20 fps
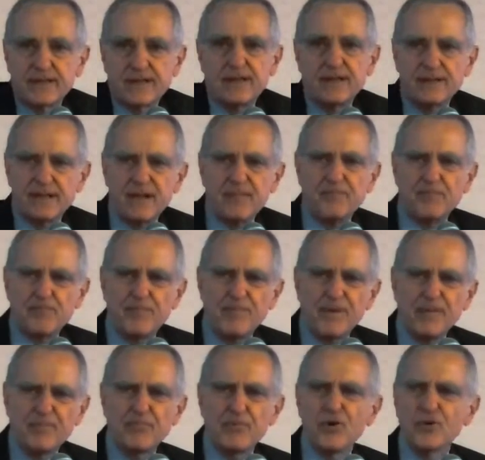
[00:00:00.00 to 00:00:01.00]

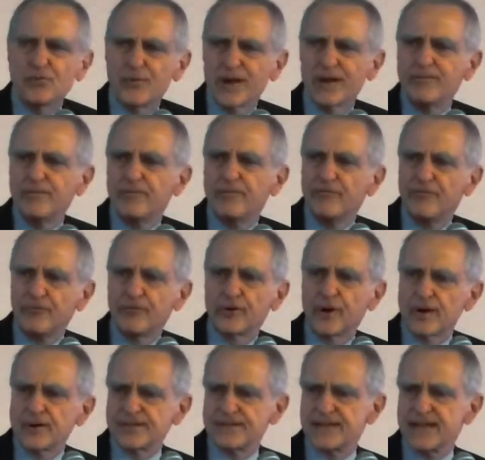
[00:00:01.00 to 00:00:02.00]
a program
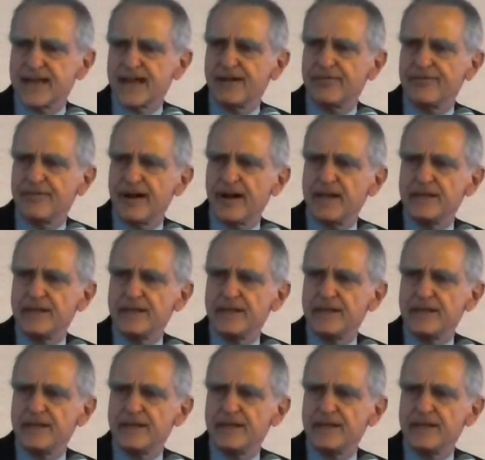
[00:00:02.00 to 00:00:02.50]
for our staff